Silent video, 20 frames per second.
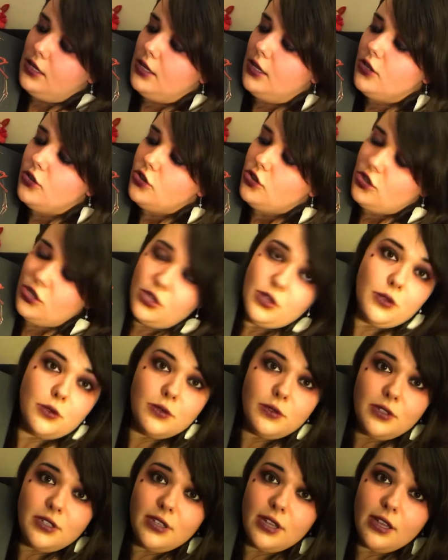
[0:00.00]

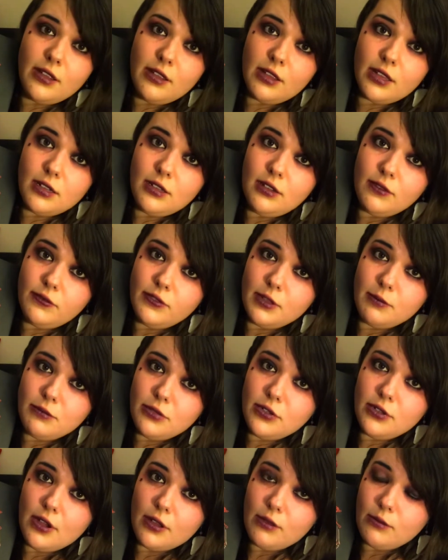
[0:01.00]
shoes. I love them
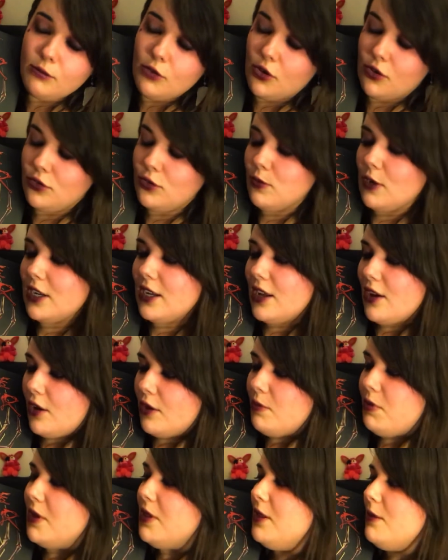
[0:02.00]
so much. When I
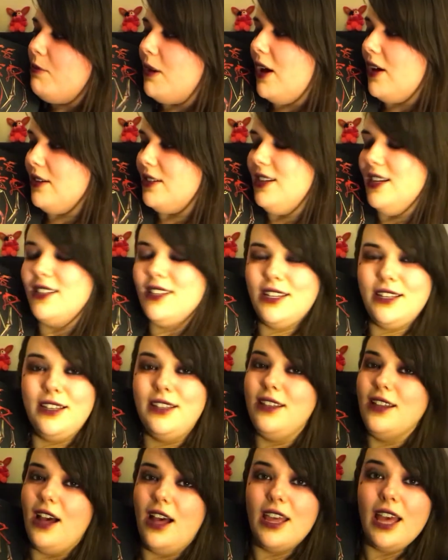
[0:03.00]
opened the box, I
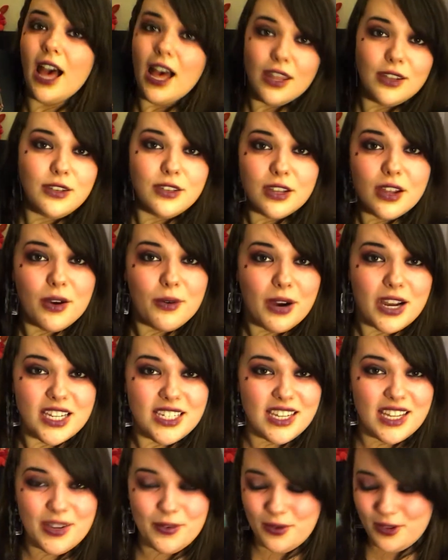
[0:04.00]
had no
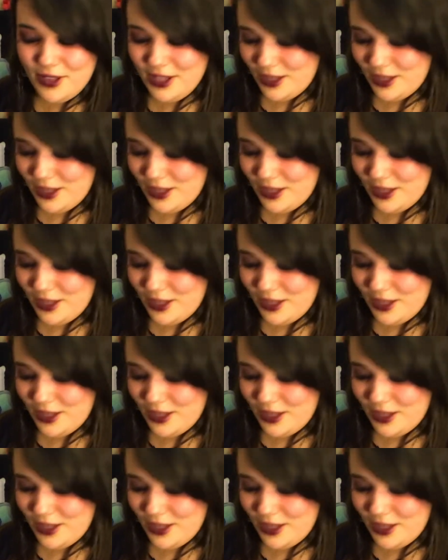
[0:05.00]
idea what they